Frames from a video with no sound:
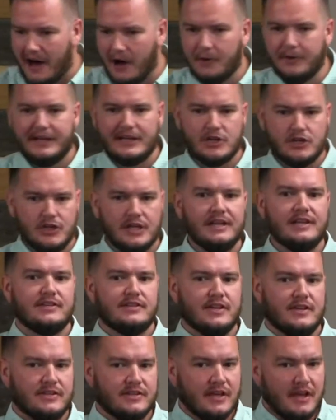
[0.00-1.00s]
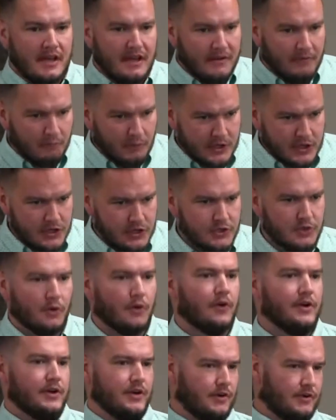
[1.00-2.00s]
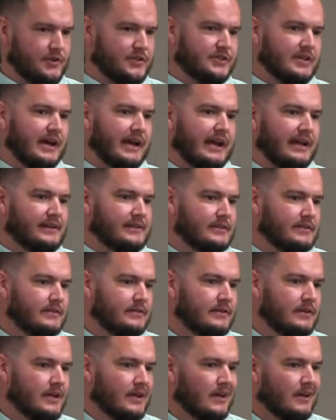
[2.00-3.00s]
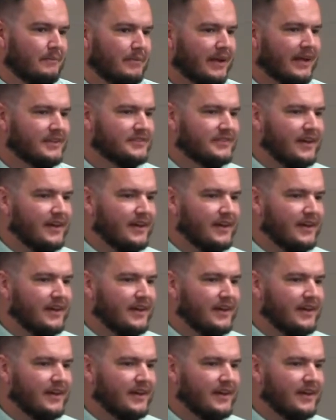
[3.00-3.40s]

did Jesus restore your sight? Because